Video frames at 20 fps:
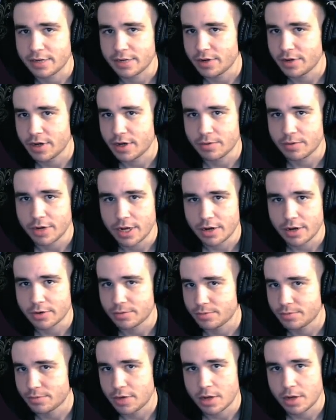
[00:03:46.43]
if you don't know
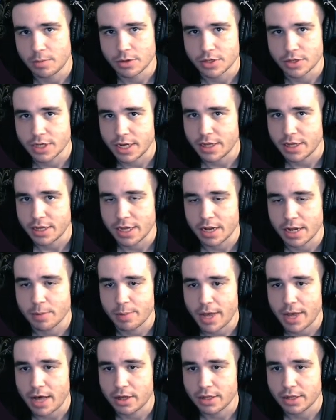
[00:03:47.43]
almost anything
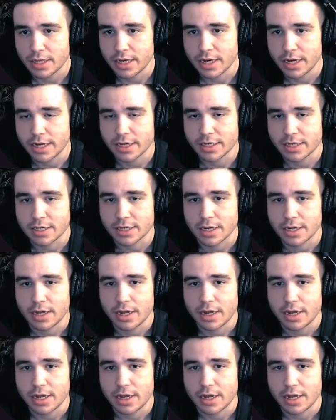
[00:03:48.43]
about Linux,